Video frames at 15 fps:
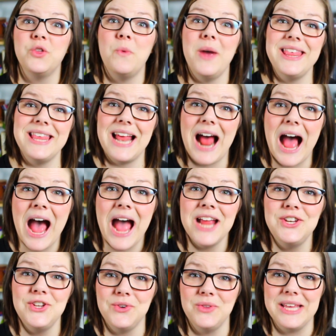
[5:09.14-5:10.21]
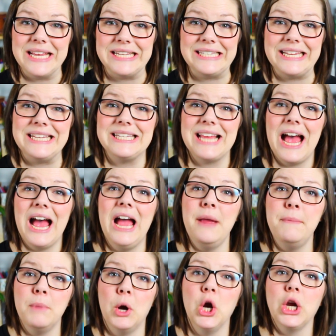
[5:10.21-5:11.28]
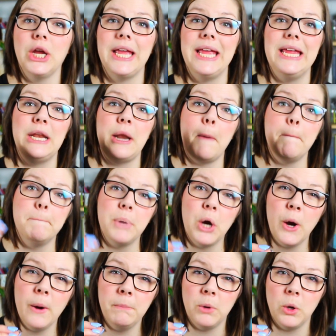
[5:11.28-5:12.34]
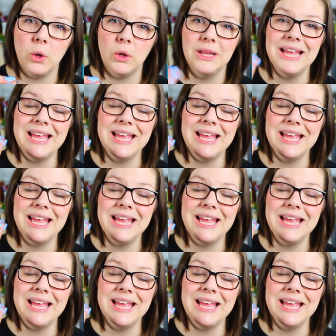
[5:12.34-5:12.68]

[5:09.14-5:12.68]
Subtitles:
the way that I do this is I mark in purple